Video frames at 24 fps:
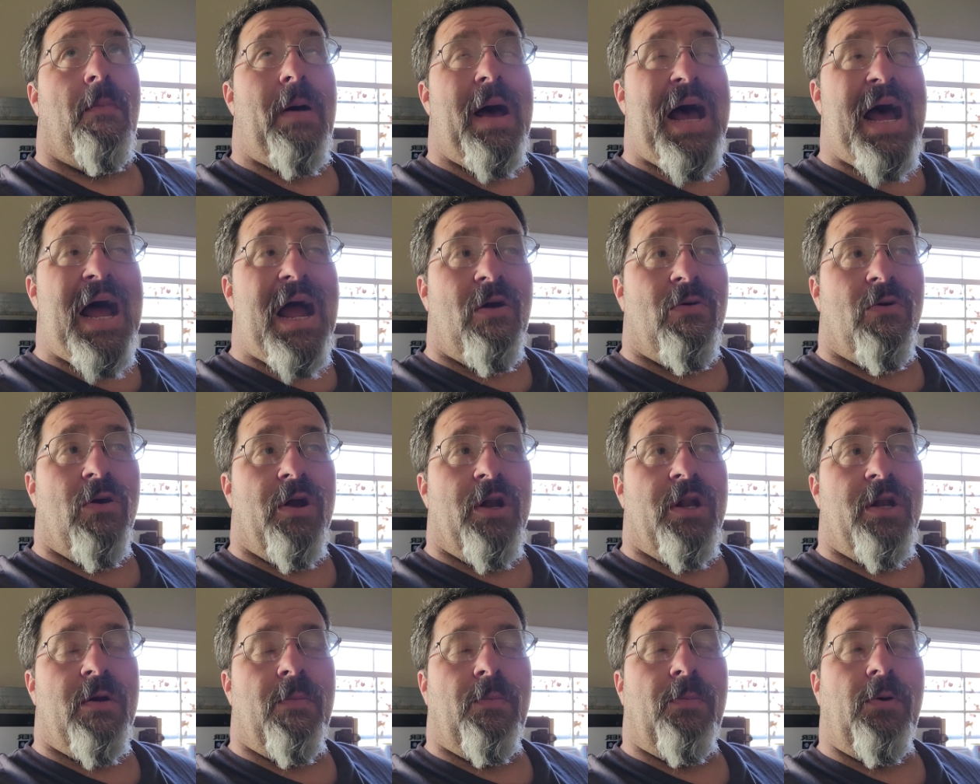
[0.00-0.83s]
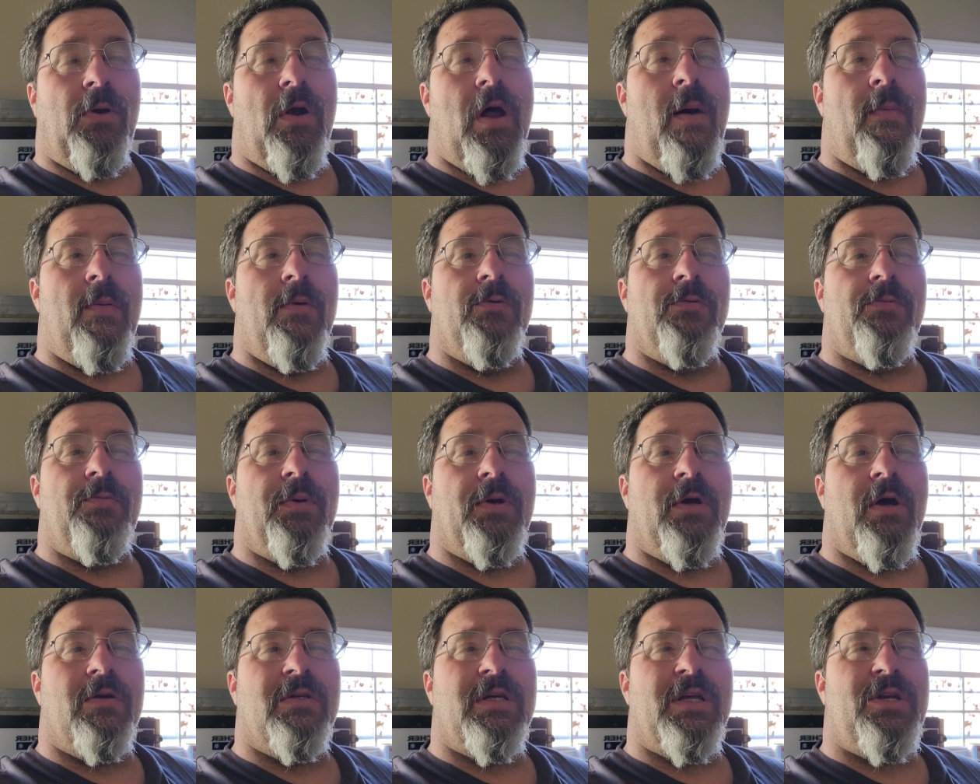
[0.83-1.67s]
I run into problems
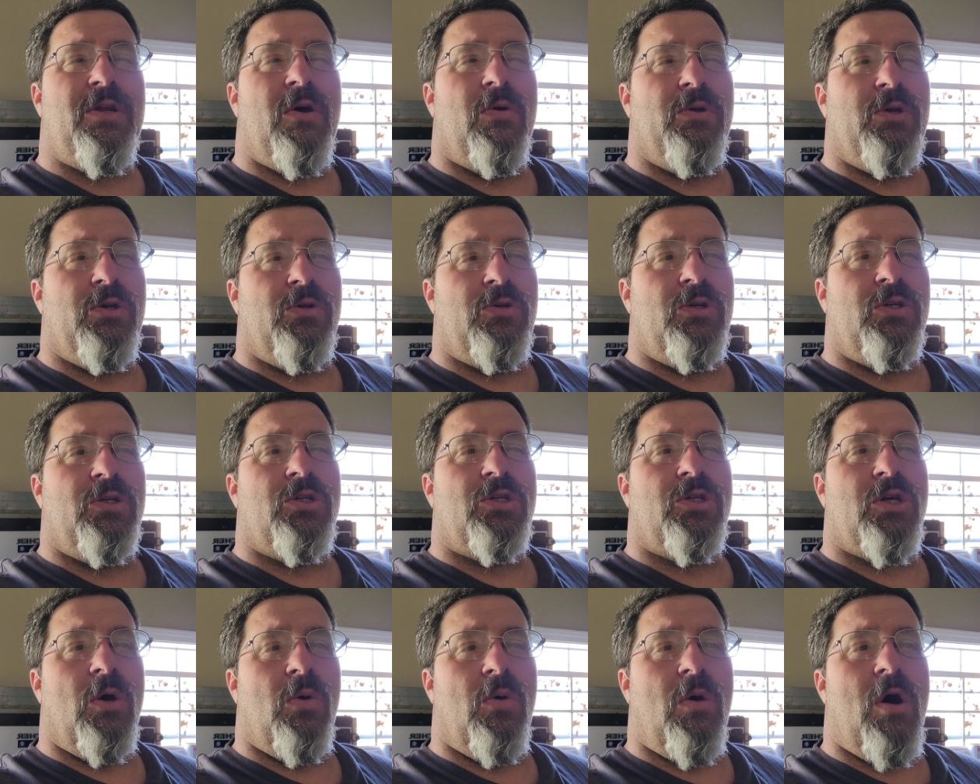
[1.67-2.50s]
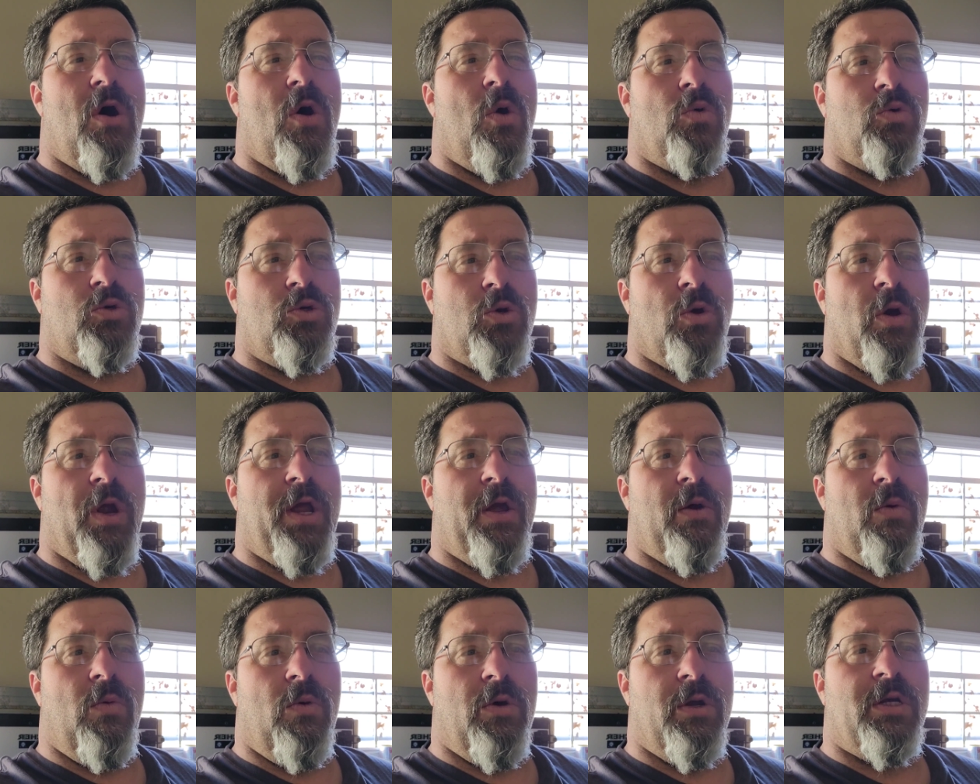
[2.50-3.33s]
because I don't usually sow a whole tray
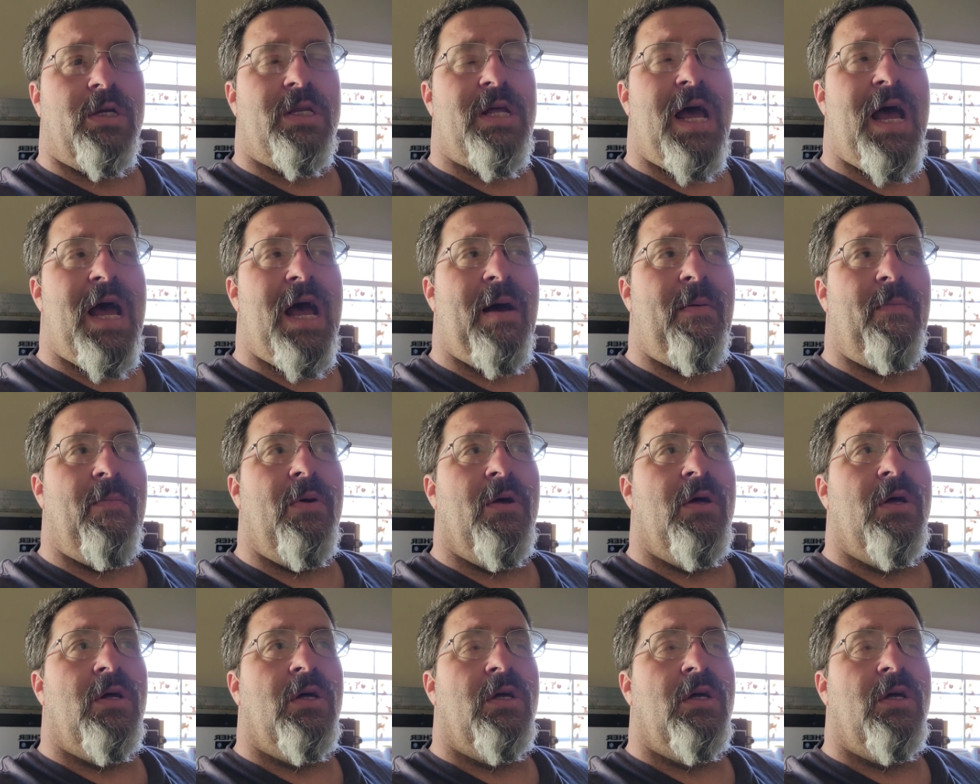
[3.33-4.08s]
at one time.